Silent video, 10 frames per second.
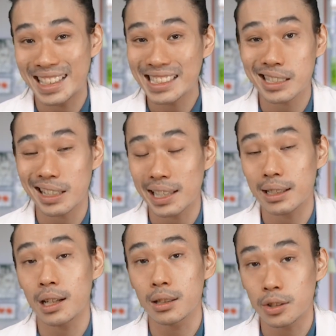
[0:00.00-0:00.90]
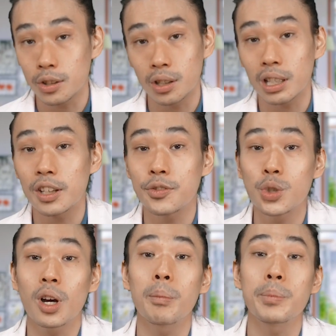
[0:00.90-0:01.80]
just like alcohol. If
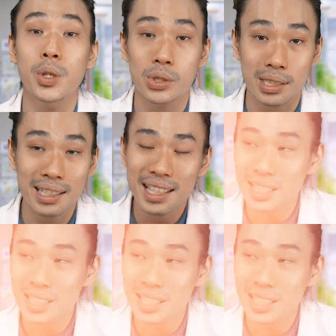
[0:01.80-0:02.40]
you abuse it, it